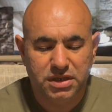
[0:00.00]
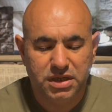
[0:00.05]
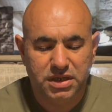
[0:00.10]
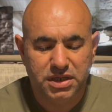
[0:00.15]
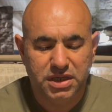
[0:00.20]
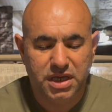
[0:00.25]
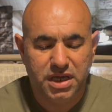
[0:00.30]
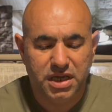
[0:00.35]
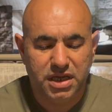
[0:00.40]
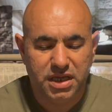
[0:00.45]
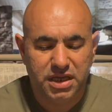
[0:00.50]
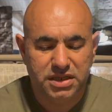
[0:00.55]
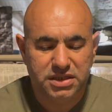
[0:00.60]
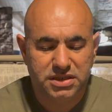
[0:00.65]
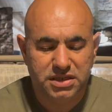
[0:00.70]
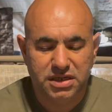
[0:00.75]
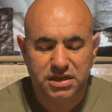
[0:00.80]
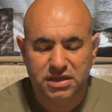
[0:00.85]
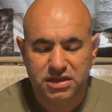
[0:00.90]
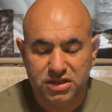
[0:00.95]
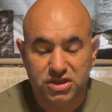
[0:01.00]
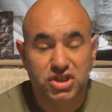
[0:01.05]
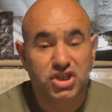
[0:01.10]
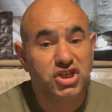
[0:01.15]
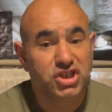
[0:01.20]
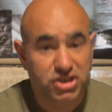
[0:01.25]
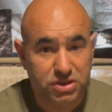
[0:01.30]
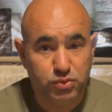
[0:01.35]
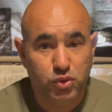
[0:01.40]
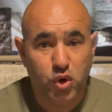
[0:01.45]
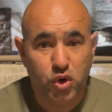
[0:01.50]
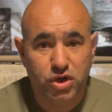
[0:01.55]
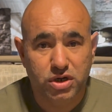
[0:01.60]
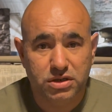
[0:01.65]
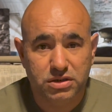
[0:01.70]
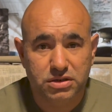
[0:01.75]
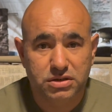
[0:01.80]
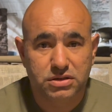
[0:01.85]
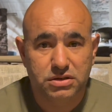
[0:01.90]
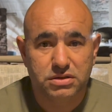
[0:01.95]
Yeah, it's a thick smoke,
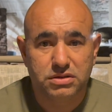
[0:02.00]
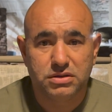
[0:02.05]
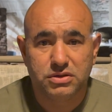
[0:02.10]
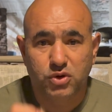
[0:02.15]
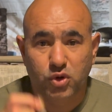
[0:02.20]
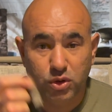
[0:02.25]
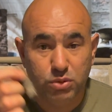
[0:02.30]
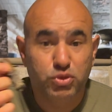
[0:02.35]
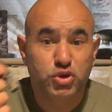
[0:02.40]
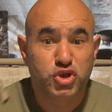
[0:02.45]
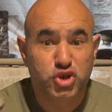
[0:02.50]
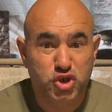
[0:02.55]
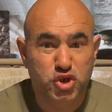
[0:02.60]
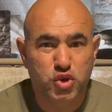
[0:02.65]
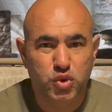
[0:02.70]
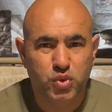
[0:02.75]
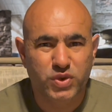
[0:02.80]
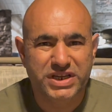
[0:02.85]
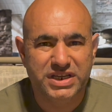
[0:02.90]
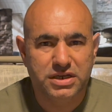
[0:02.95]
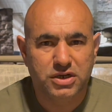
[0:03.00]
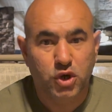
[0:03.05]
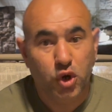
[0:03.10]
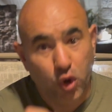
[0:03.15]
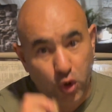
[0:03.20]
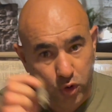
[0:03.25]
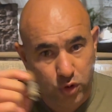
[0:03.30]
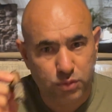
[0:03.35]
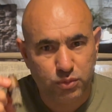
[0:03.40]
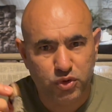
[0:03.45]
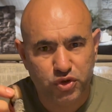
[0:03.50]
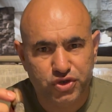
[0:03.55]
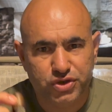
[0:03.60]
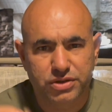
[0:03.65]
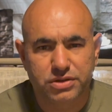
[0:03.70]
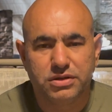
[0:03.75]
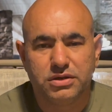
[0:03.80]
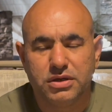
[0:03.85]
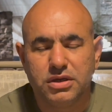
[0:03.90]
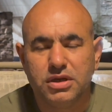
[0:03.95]
almost chewy, almost.